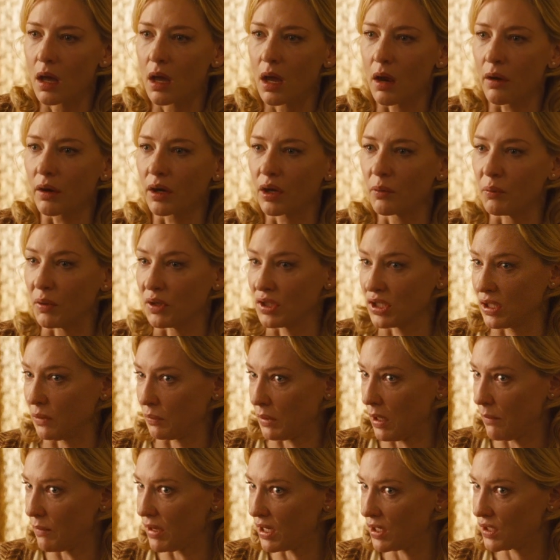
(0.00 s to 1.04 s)
Erica Bishop
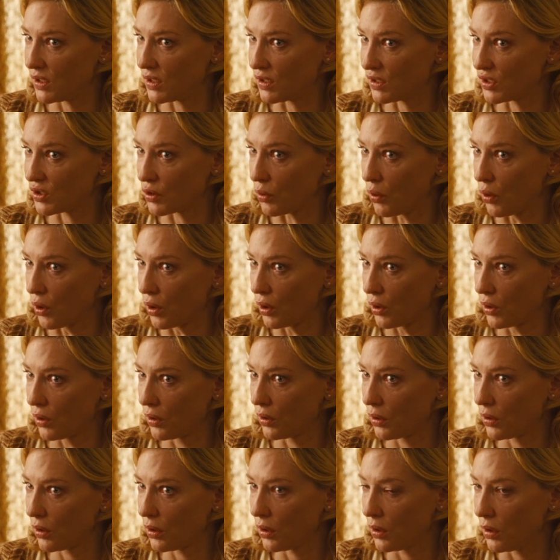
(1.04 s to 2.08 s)
came into the store.
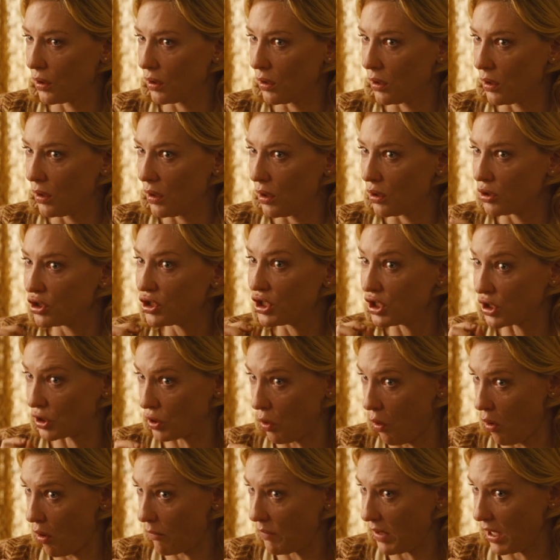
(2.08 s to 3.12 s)
She
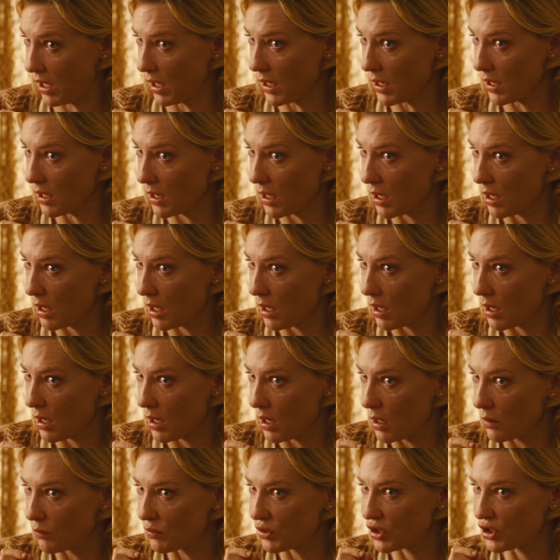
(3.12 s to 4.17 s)
saw me,
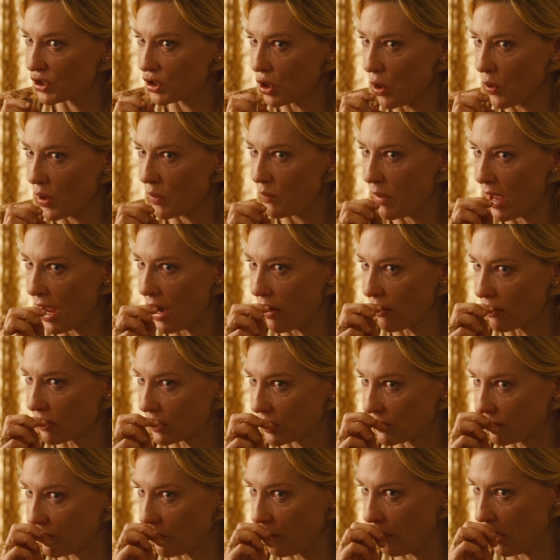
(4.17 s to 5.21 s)
was so
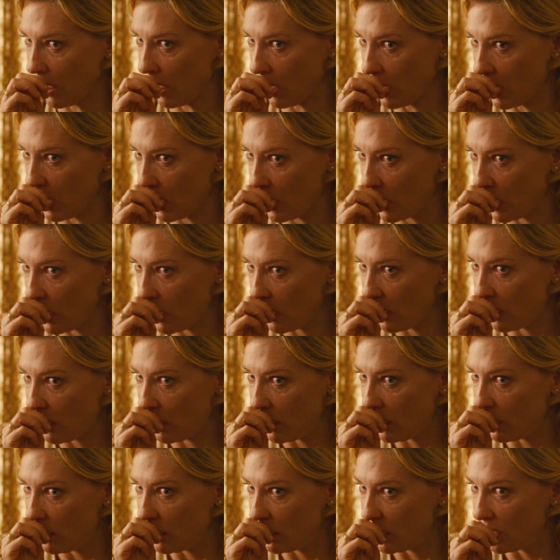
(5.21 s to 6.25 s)
embarrassed for me.
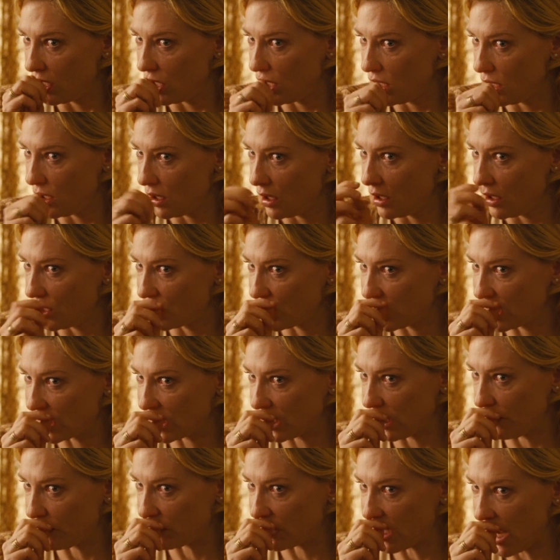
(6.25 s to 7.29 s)
She
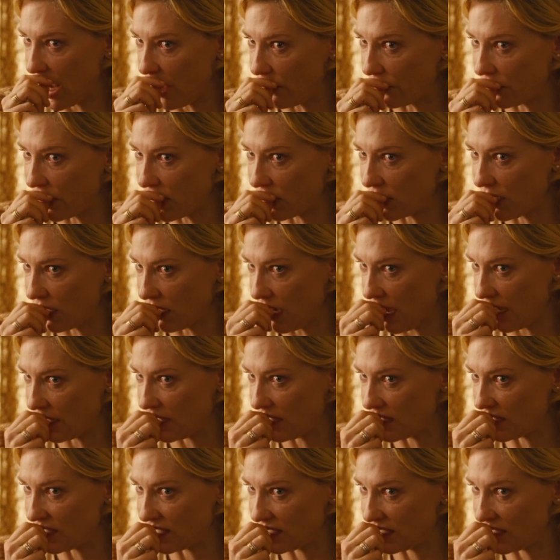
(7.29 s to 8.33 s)
slipped out thinking I
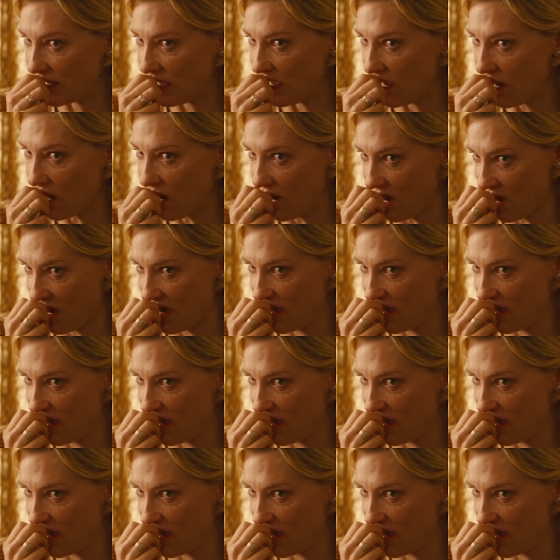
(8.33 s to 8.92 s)
didn't see her.